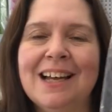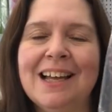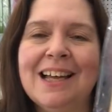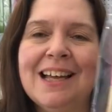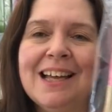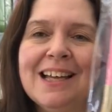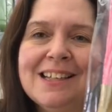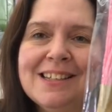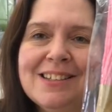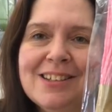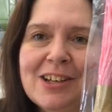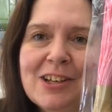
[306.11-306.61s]

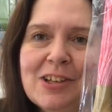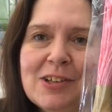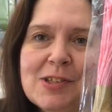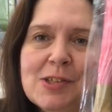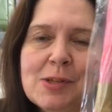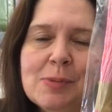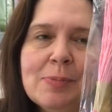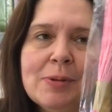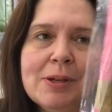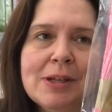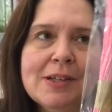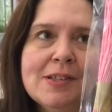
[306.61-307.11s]
And I
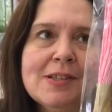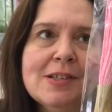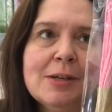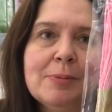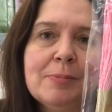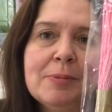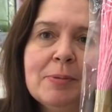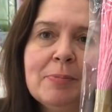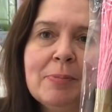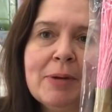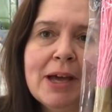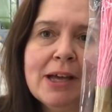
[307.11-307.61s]
also picked
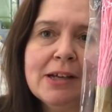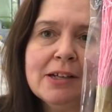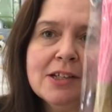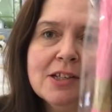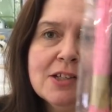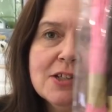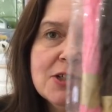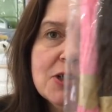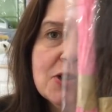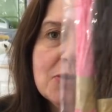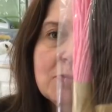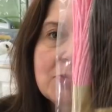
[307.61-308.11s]
up the
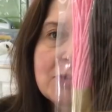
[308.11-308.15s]
package